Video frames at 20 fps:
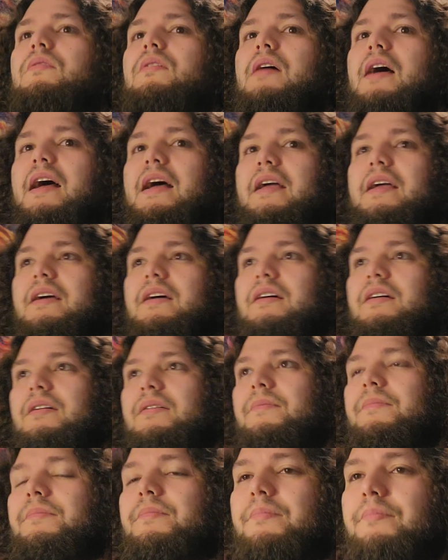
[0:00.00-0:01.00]
I
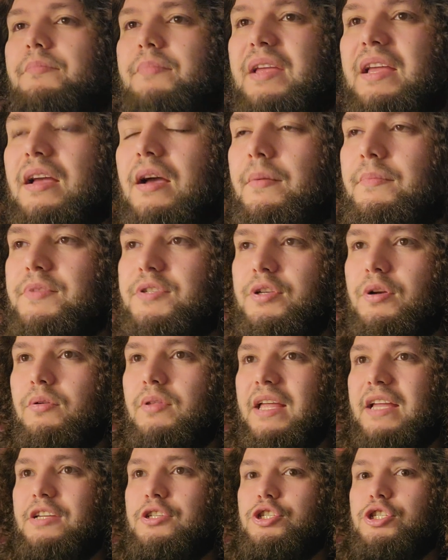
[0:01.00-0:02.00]
uh, become so
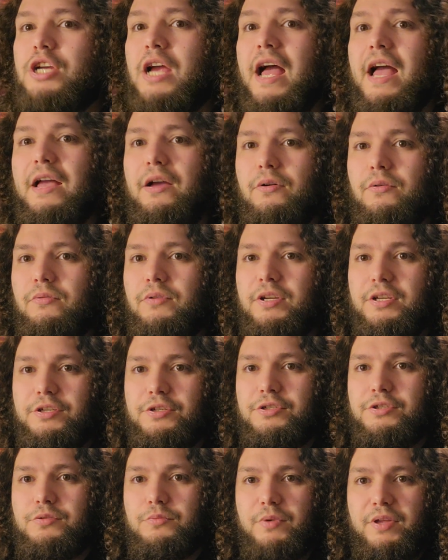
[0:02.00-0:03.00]
like
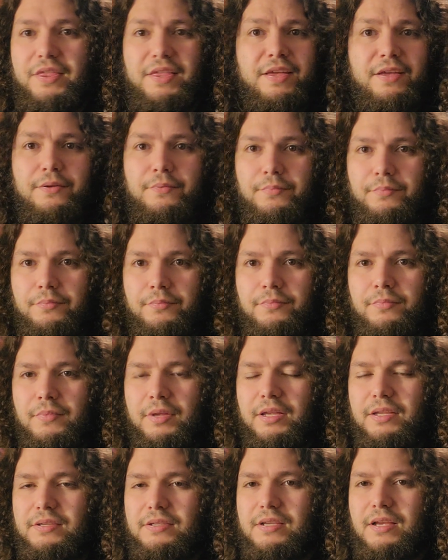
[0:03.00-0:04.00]
childish with him
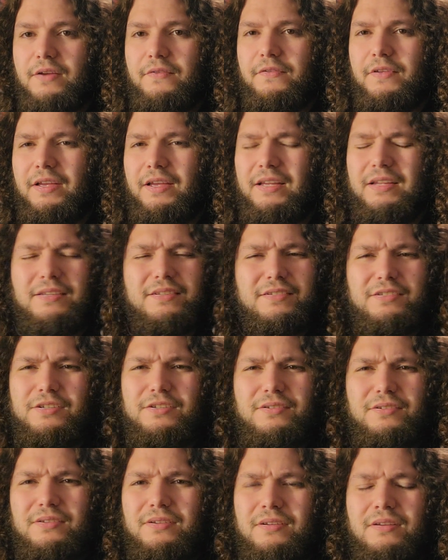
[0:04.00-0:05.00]
and stuff. Like it's
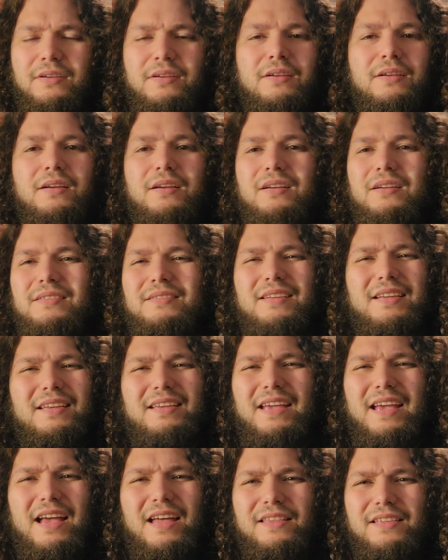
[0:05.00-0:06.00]
just, it's
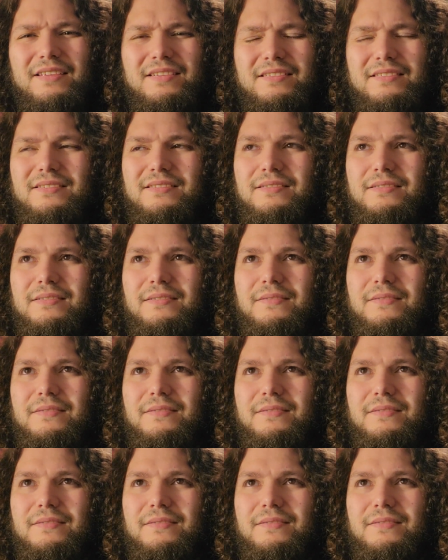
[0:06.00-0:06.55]
like yeah, that's